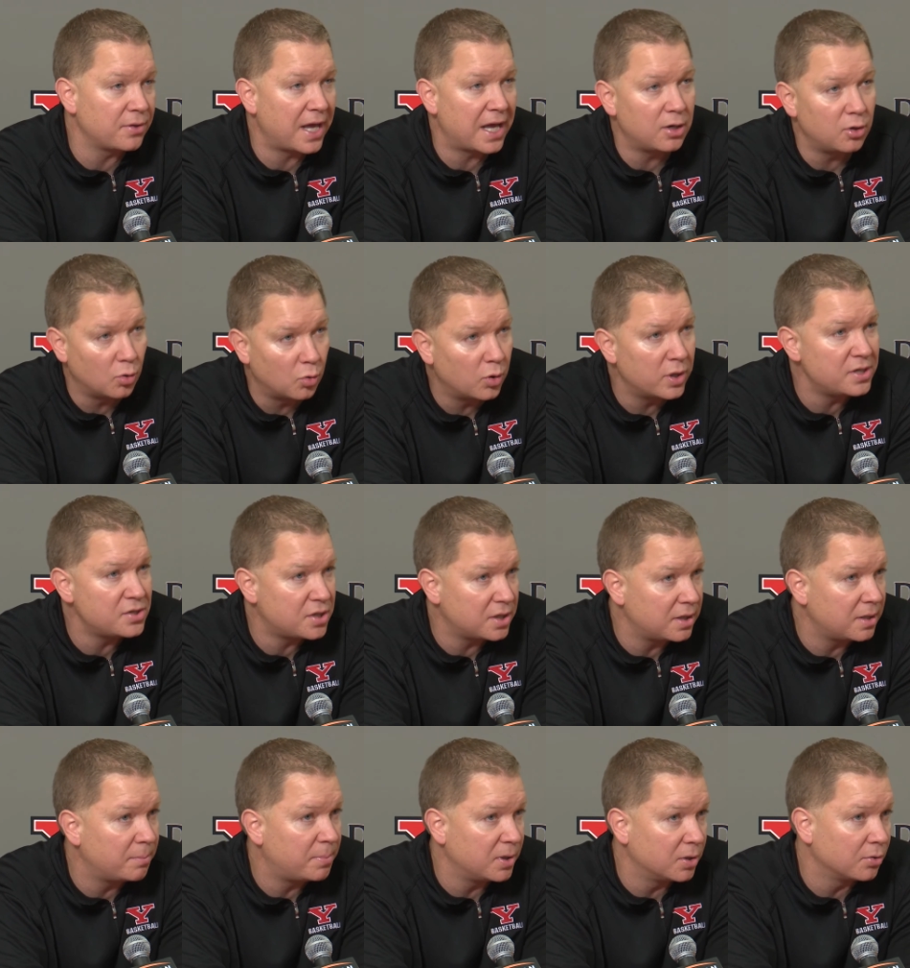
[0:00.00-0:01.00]
That noise in
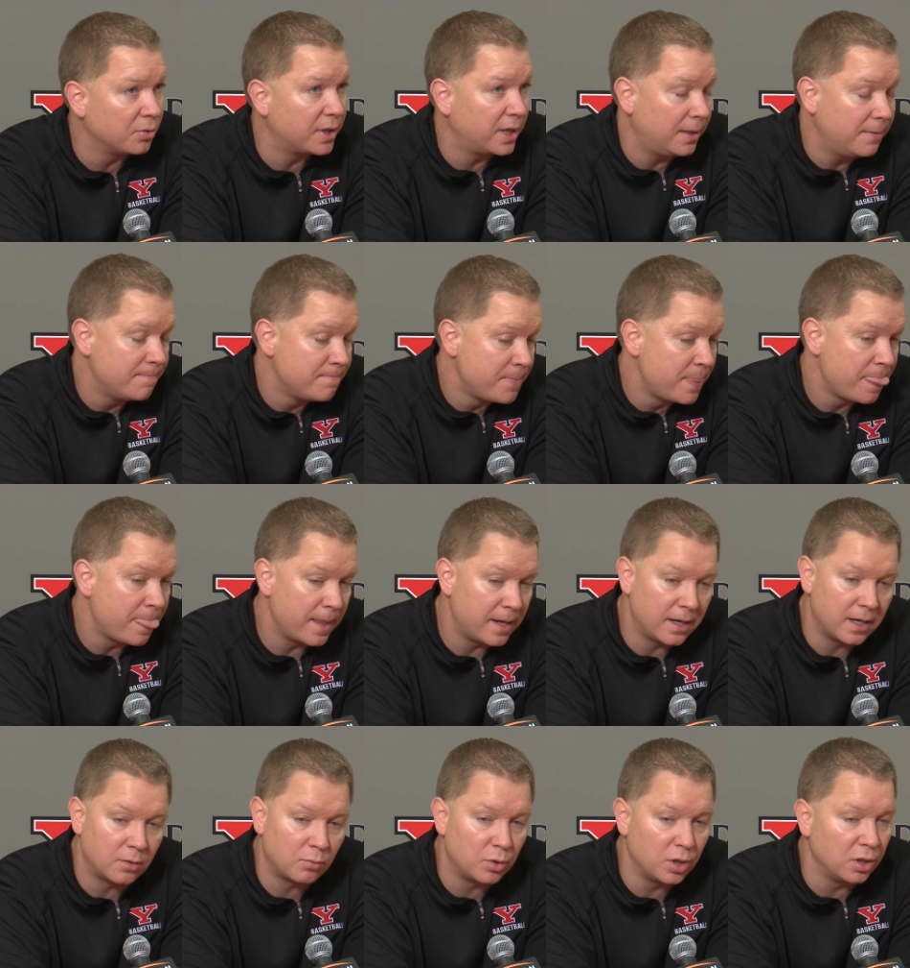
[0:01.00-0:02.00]
the building
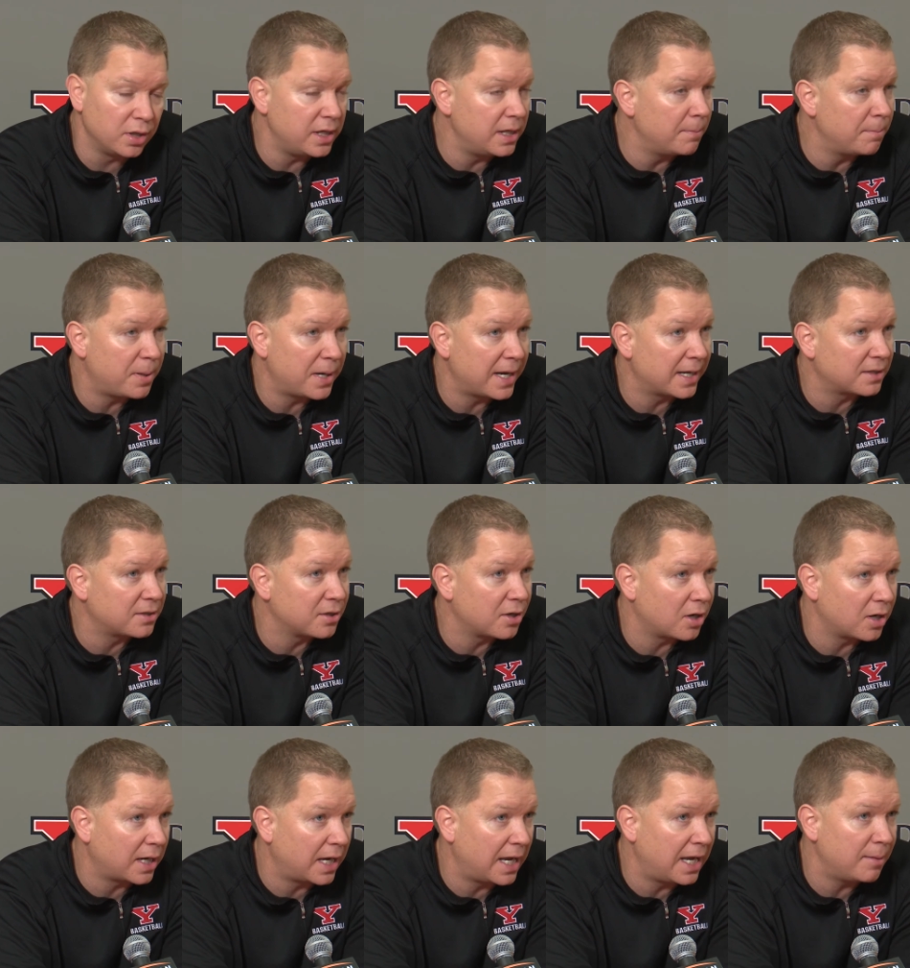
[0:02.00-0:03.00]
uh, really impacted
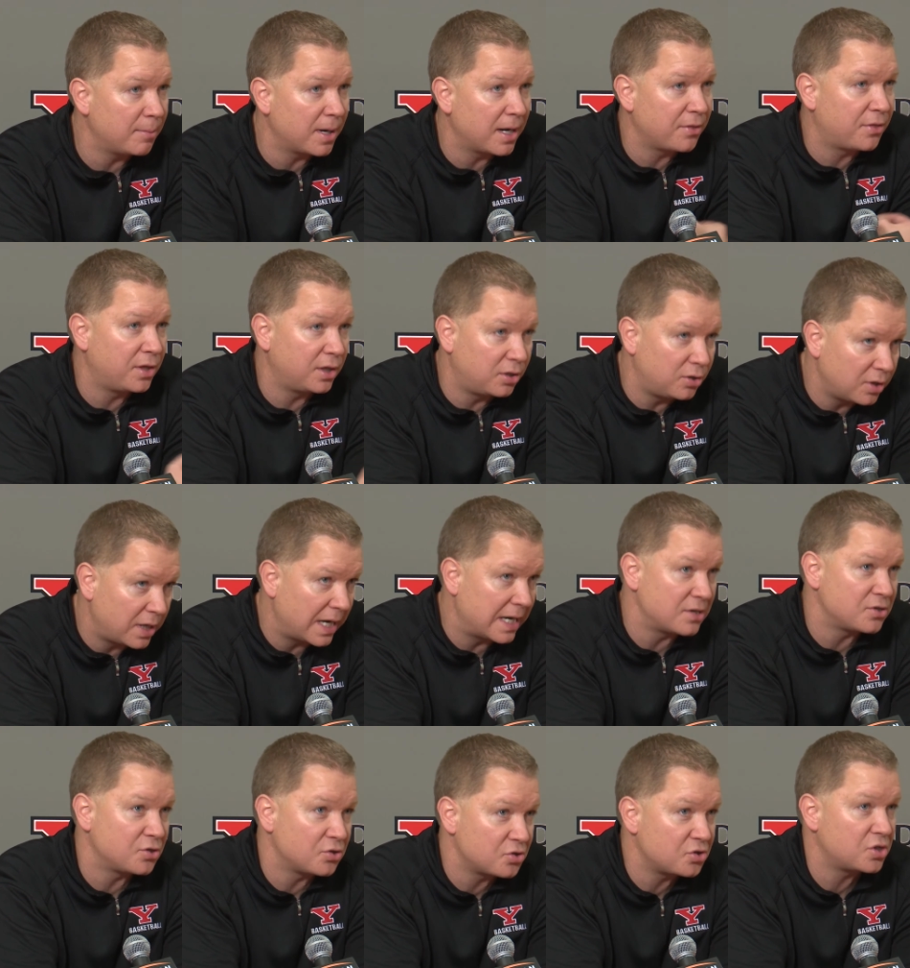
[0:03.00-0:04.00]
our game, and I think you
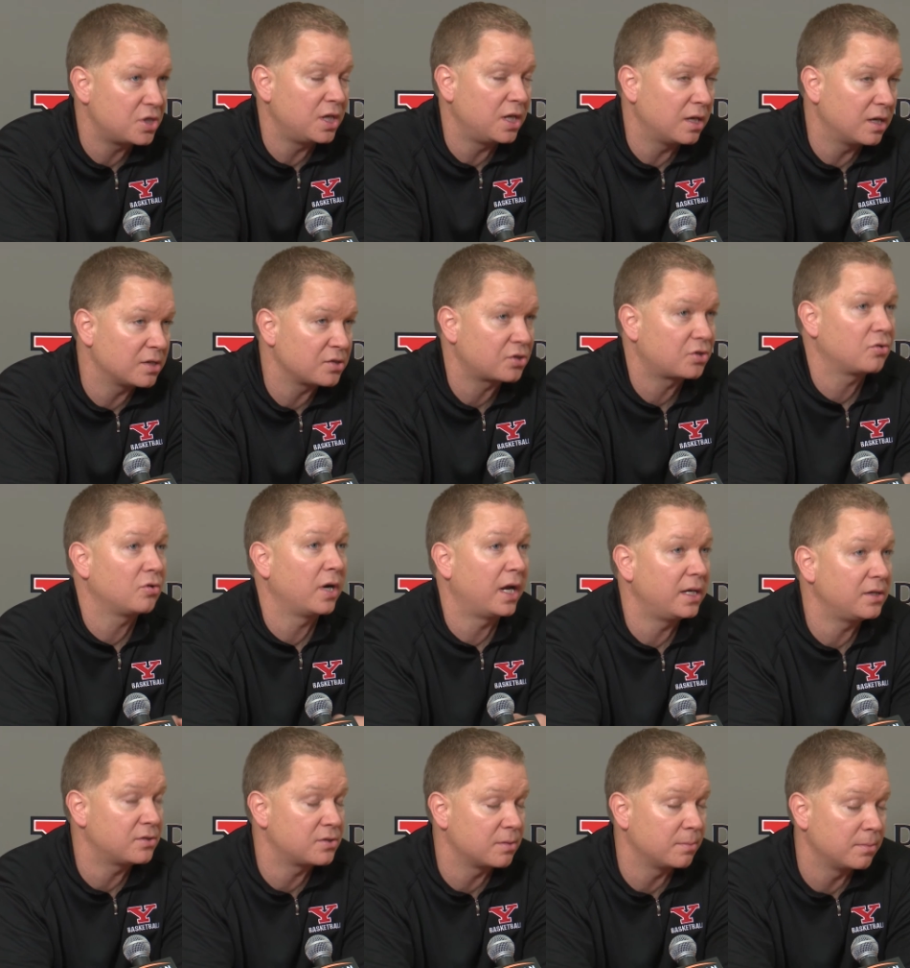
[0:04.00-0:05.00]
guys are seeing us
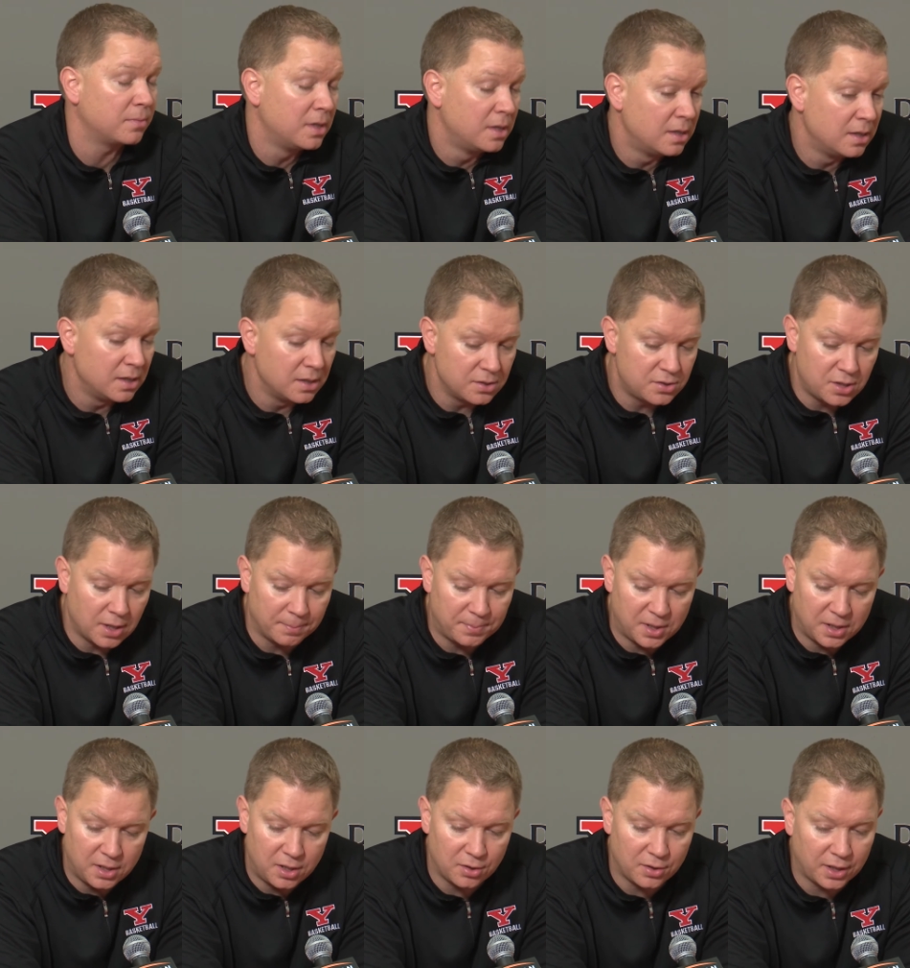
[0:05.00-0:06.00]
create some
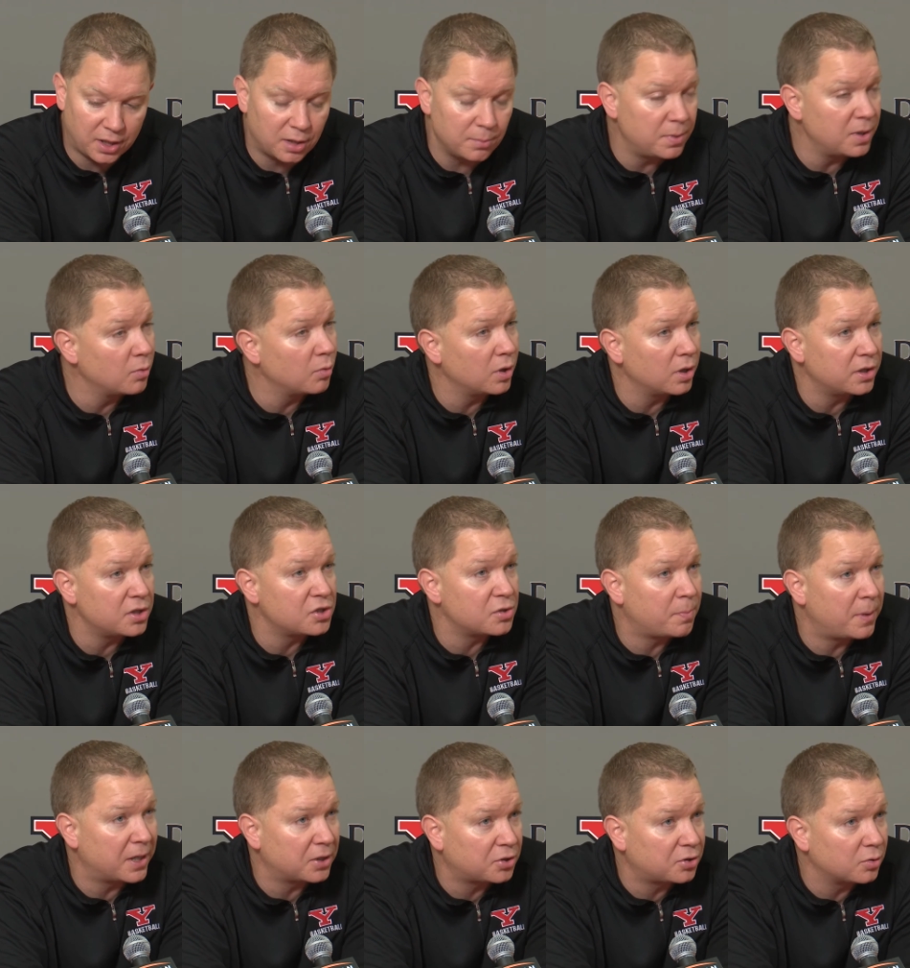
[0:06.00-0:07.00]
something here that could be really
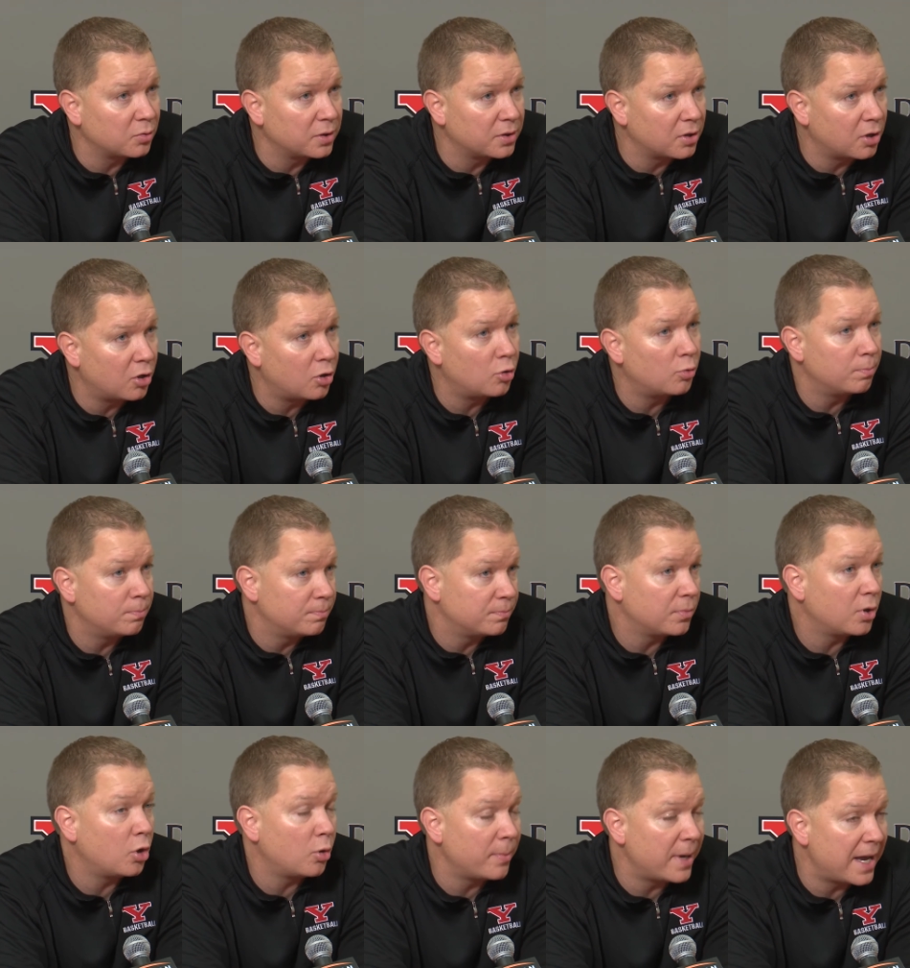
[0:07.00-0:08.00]
special with the home
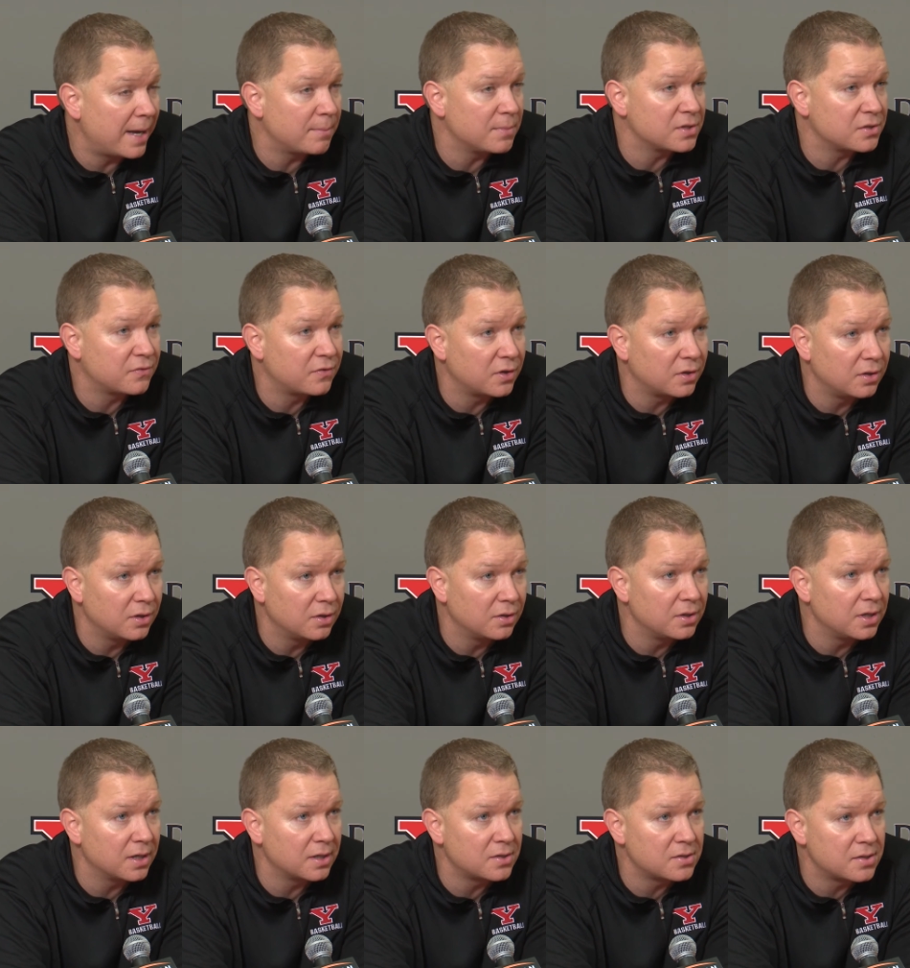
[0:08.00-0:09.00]
home atmosphere here in
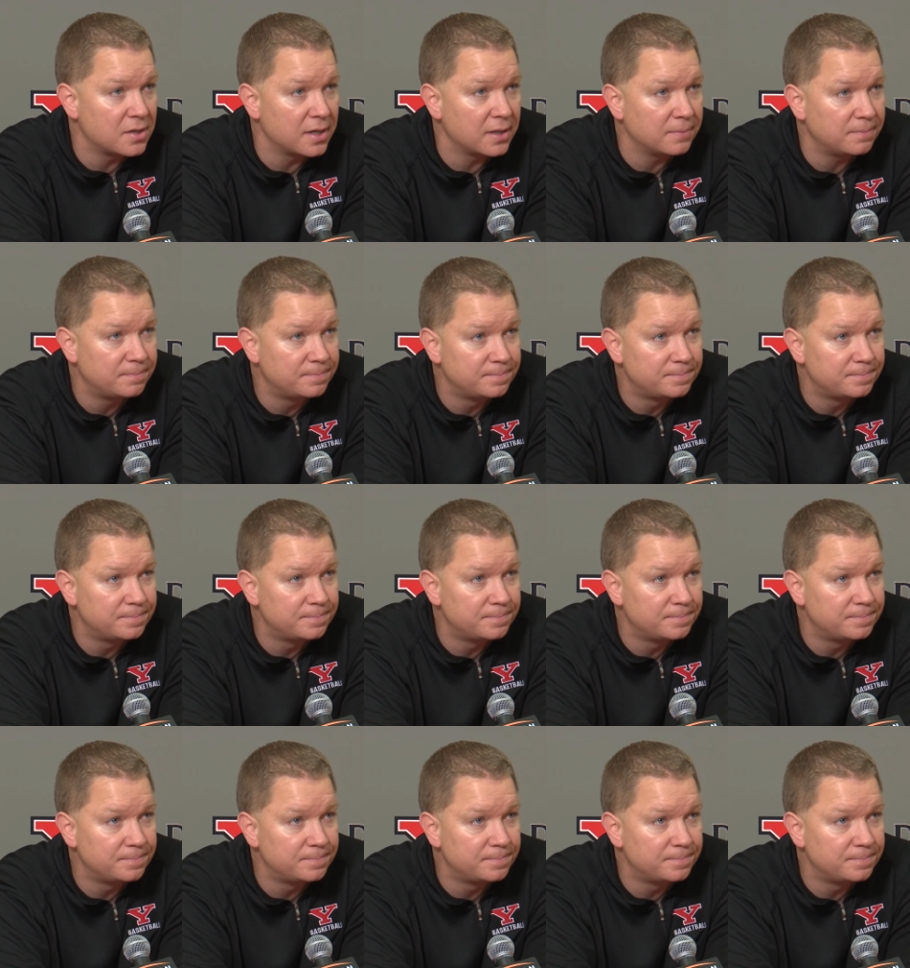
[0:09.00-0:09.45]
Youngstown.